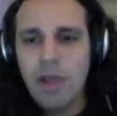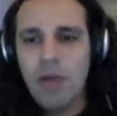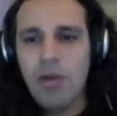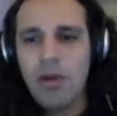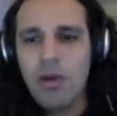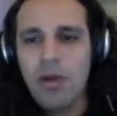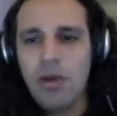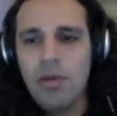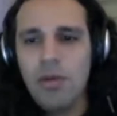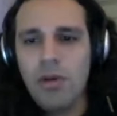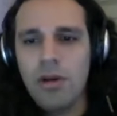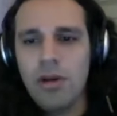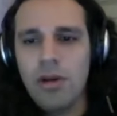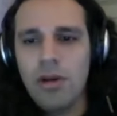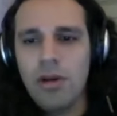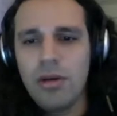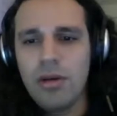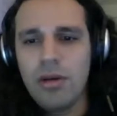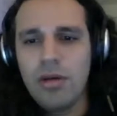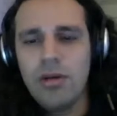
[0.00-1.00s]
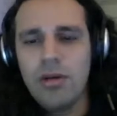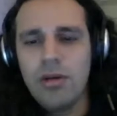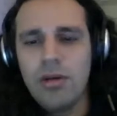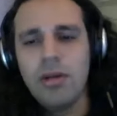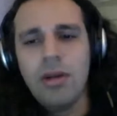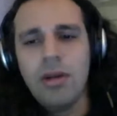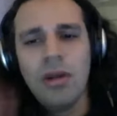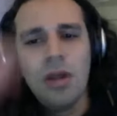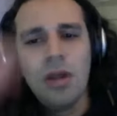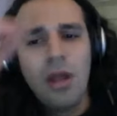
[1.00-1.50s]
well, one,
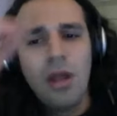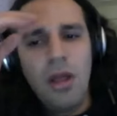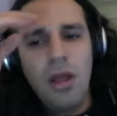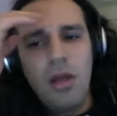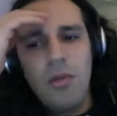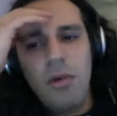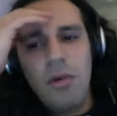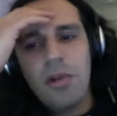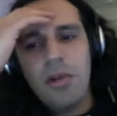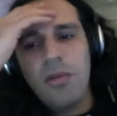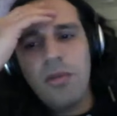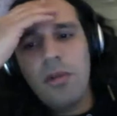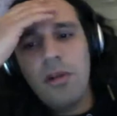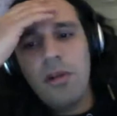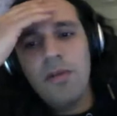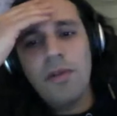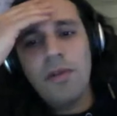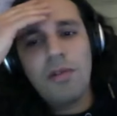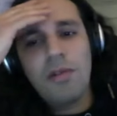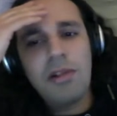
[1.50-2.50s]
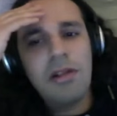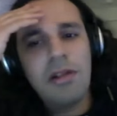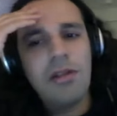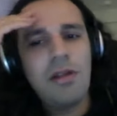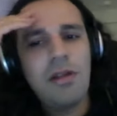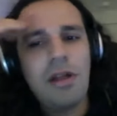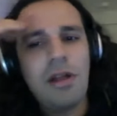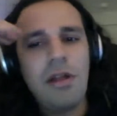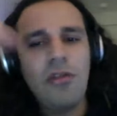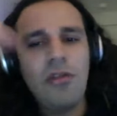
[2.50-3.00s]
one one of the things that I
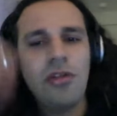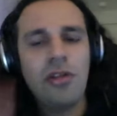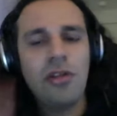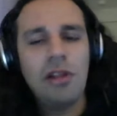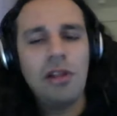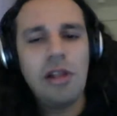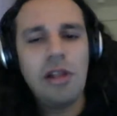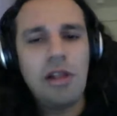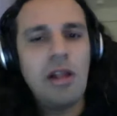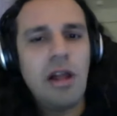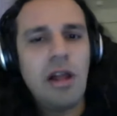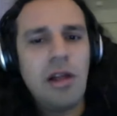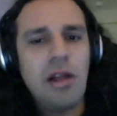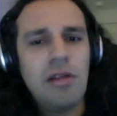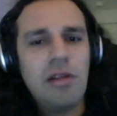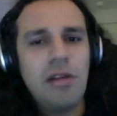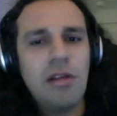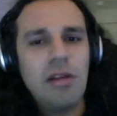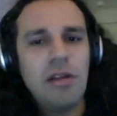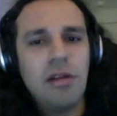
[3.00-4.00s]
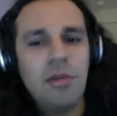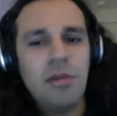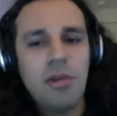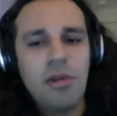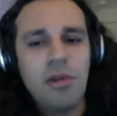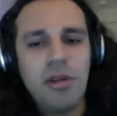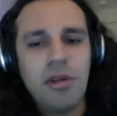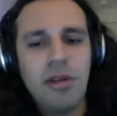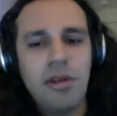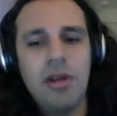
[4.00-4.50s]
usually I've seen the
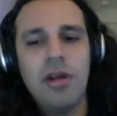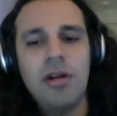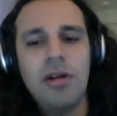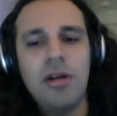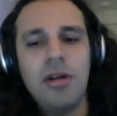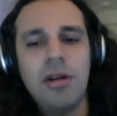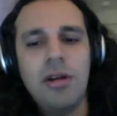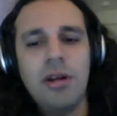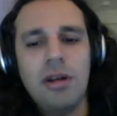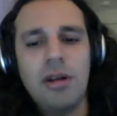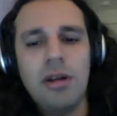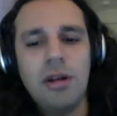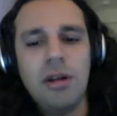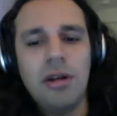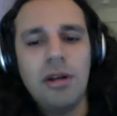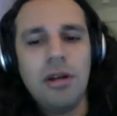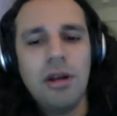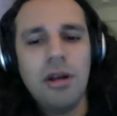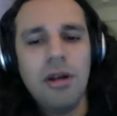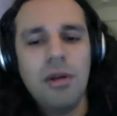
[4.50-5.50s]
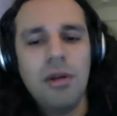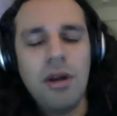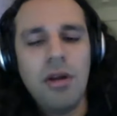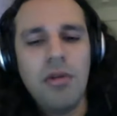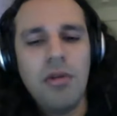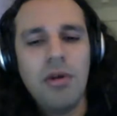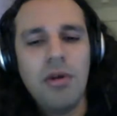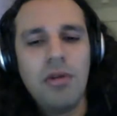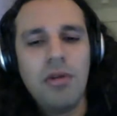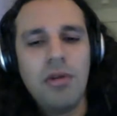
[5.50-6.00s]
most on uh, when I
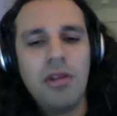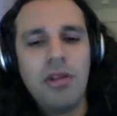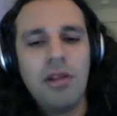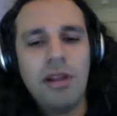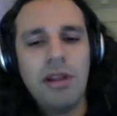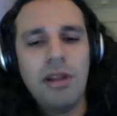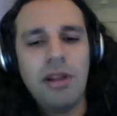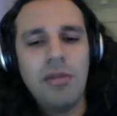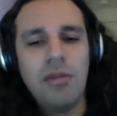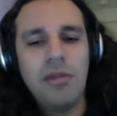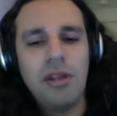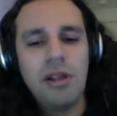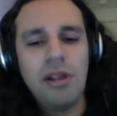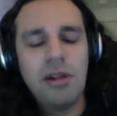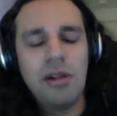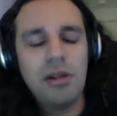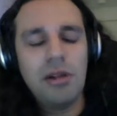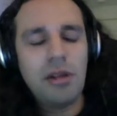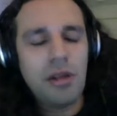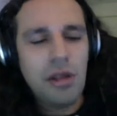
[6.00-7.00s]
work with teams is,